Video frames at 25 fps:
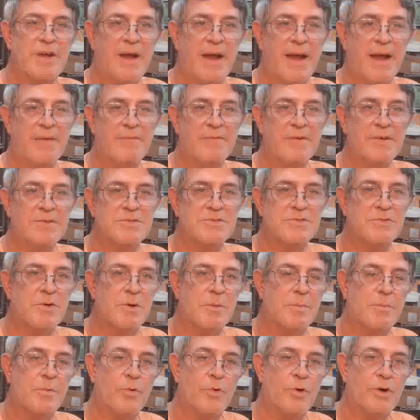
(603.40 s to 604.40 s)
canvas or
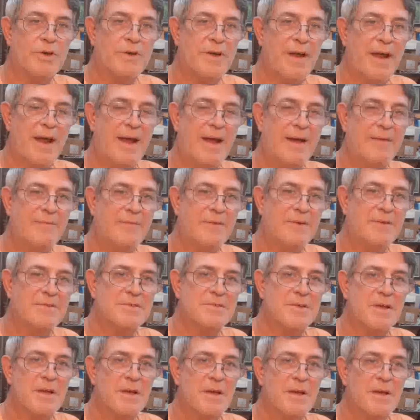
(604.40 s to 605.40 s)
a board
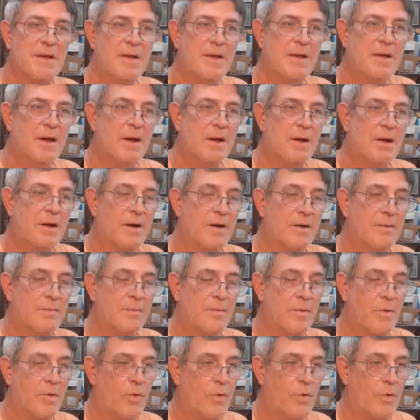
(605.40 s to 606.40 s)
canvas,
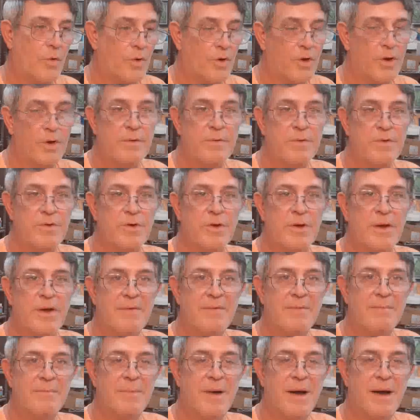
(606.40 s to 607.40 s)
or you can
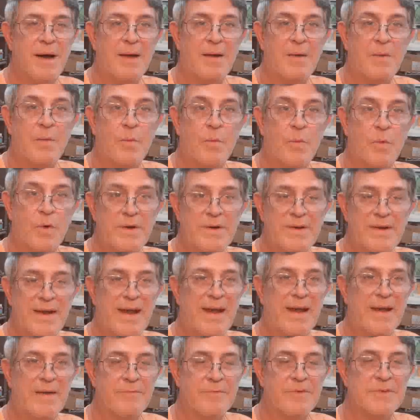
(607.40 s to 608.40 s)
even buy wood
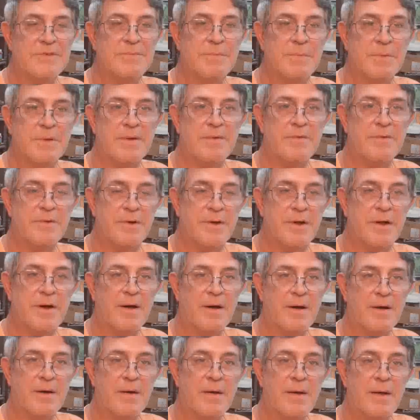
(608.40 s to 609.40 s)
canvas, believe it or
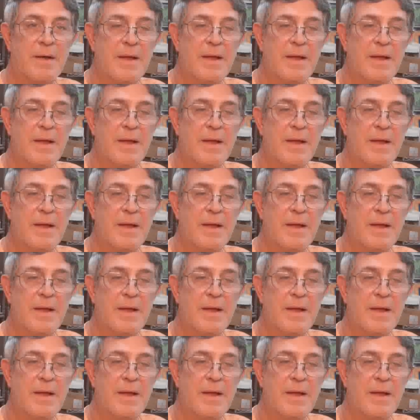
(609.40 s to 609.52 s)
not.